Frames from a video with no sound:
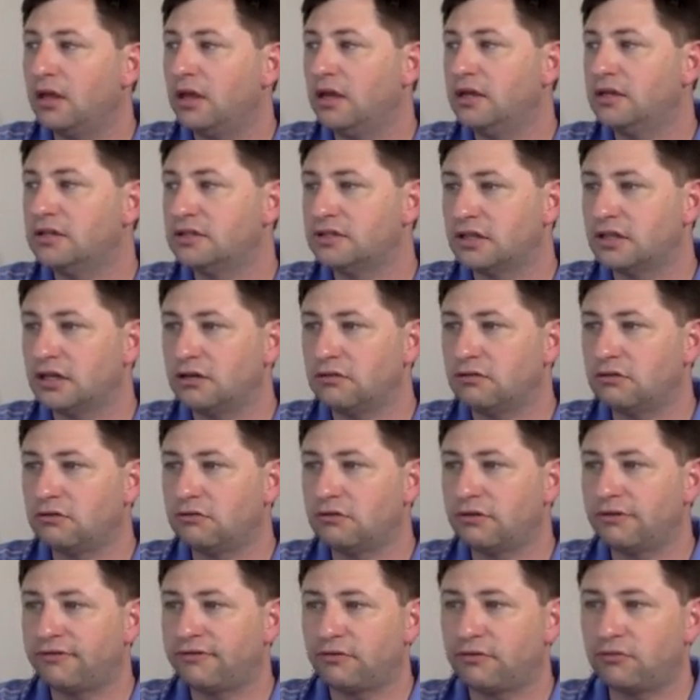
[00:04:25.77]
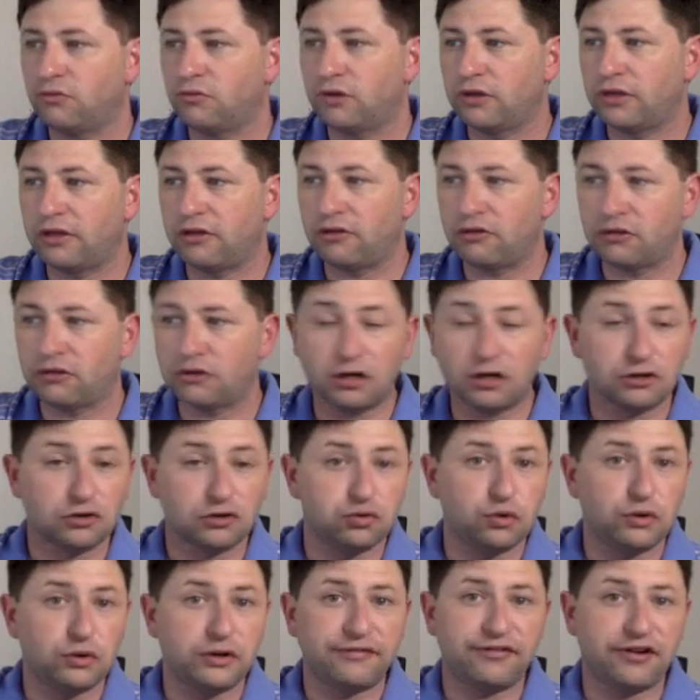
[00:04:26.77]
So we went from where they were all
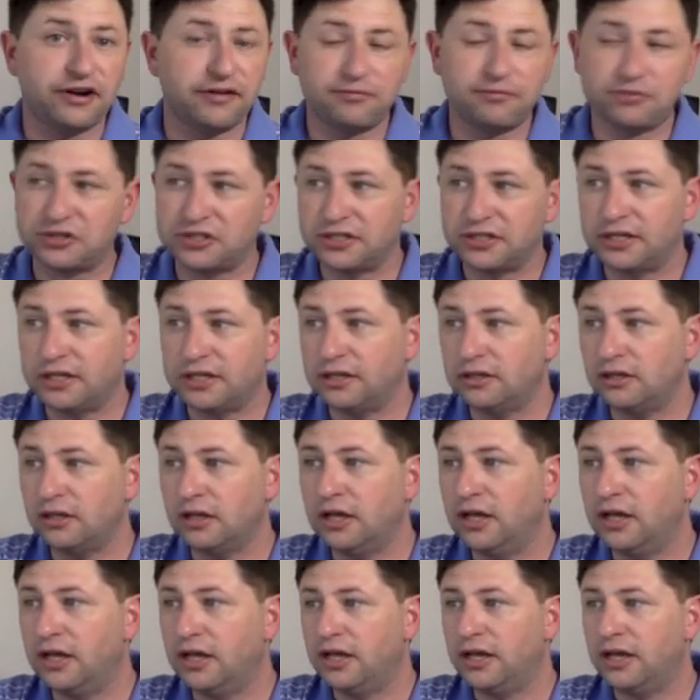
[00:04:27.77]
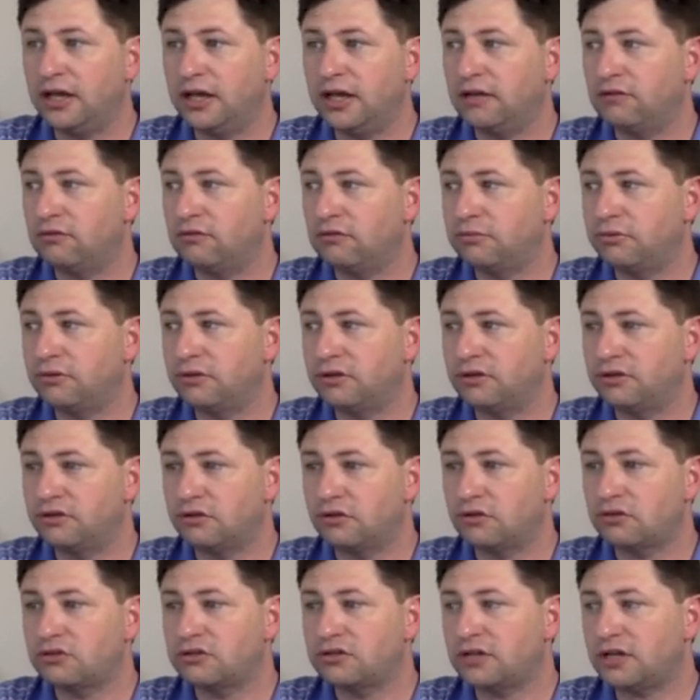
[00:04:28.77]
25% and we put
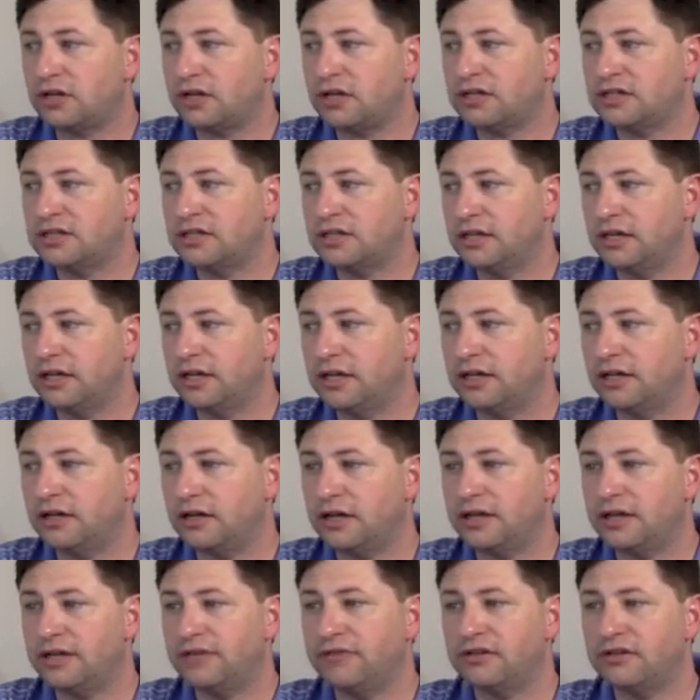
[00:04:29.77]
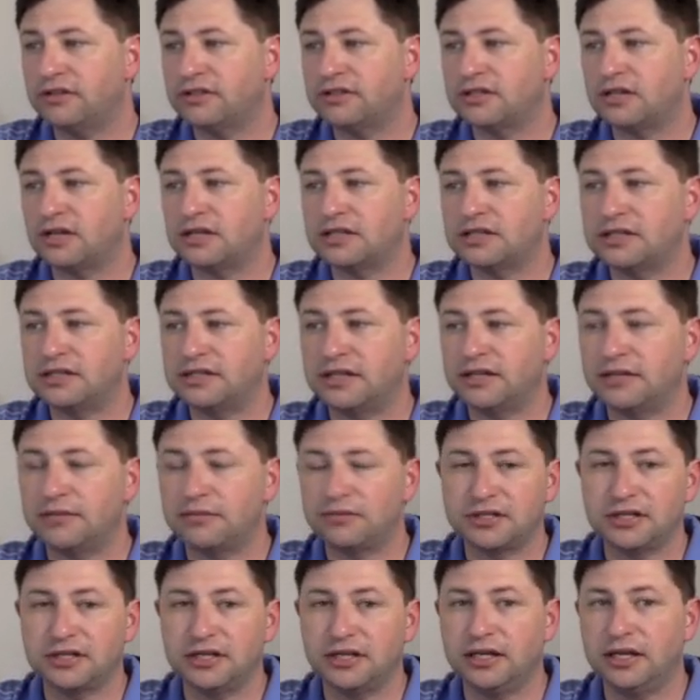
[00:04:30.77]
growth stocks and high dividend stocks at
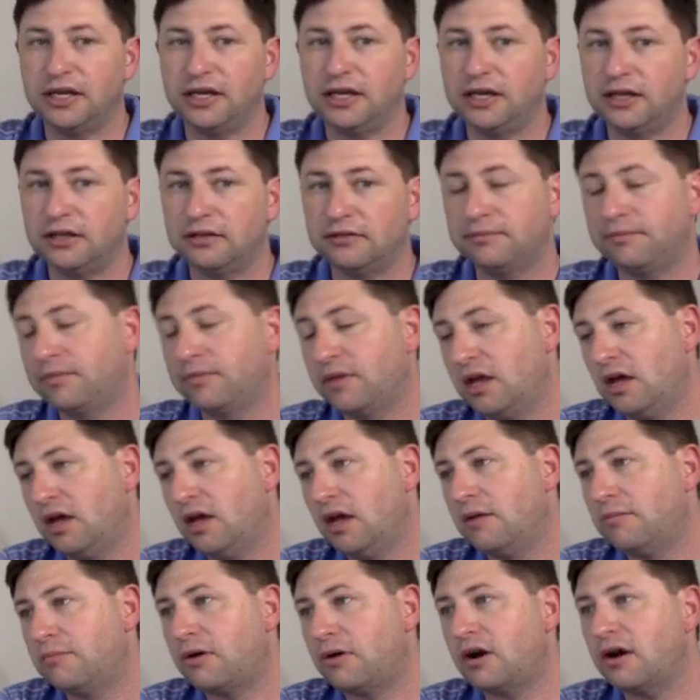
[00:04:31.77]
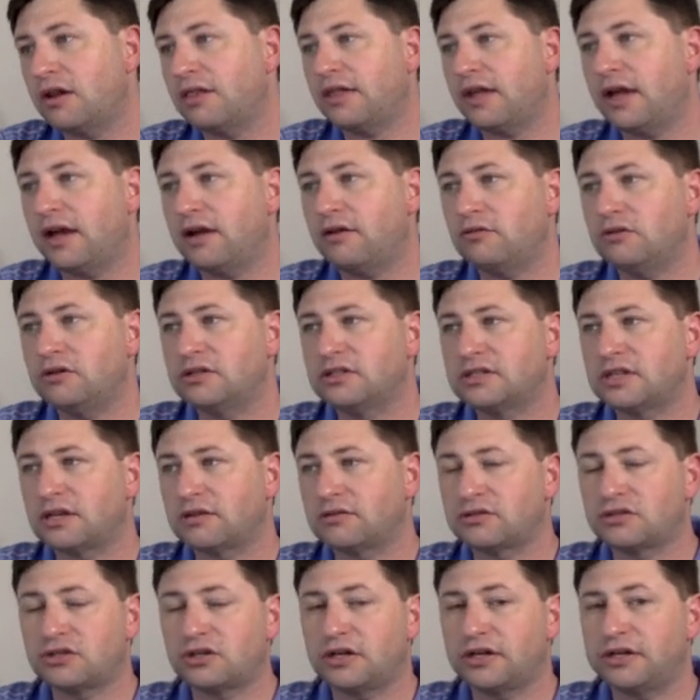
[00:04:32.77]
10%. And part of that was I
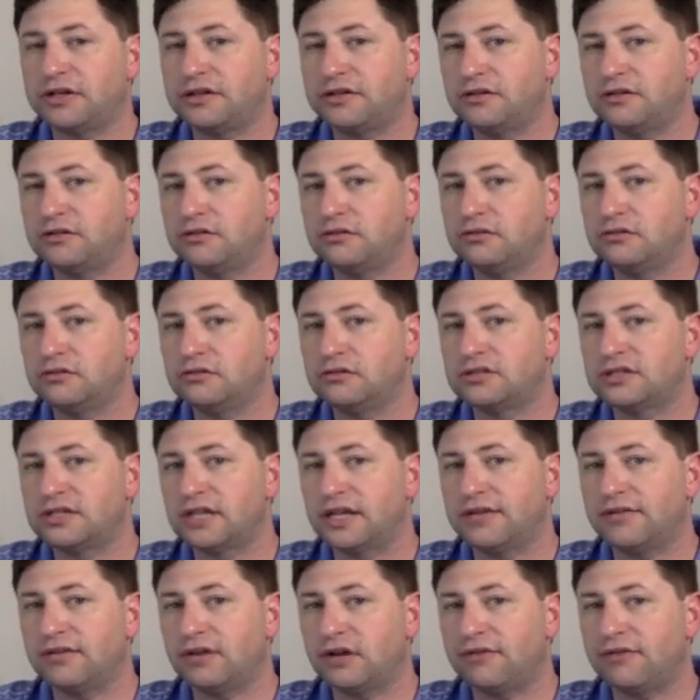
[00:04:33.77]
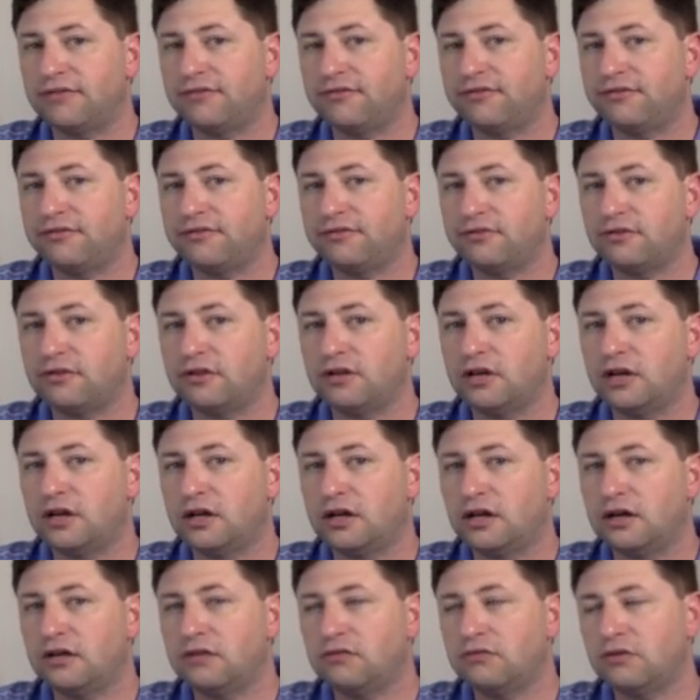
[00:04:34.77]
was trying to stave off
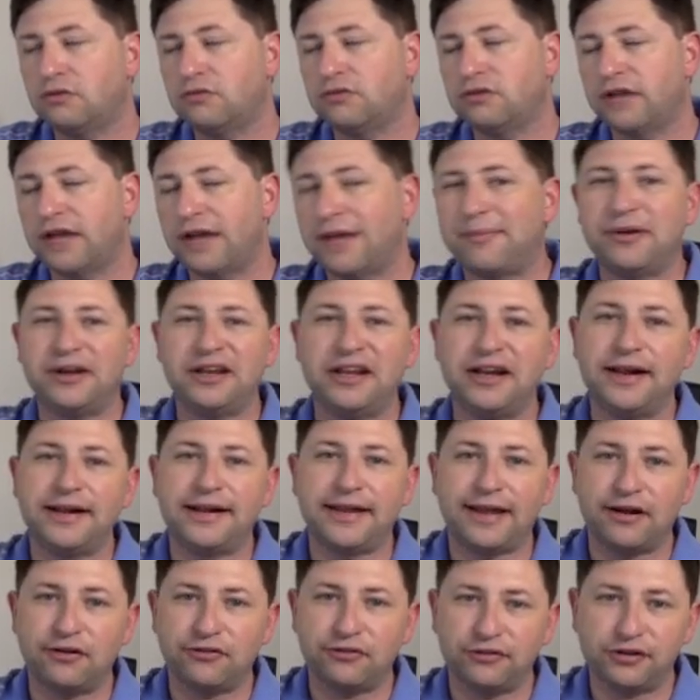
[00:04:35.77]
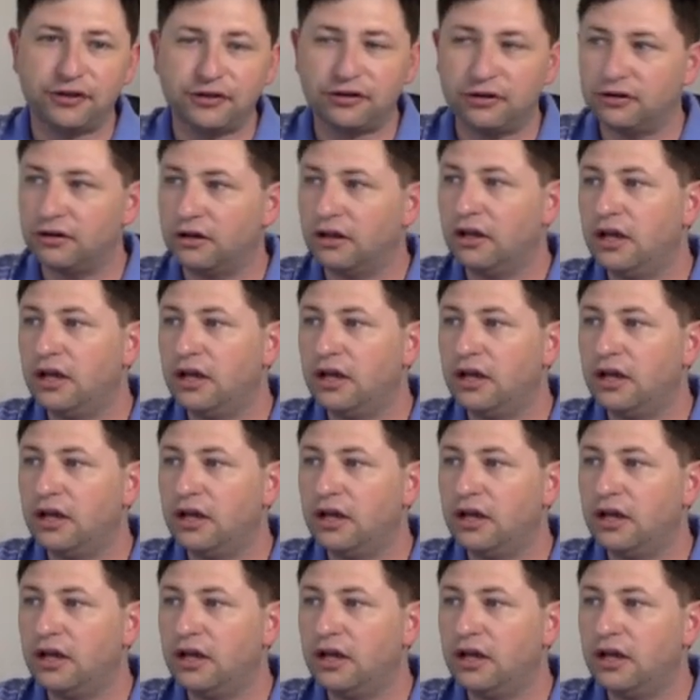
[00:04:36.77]
uh, what would happen in a downturn.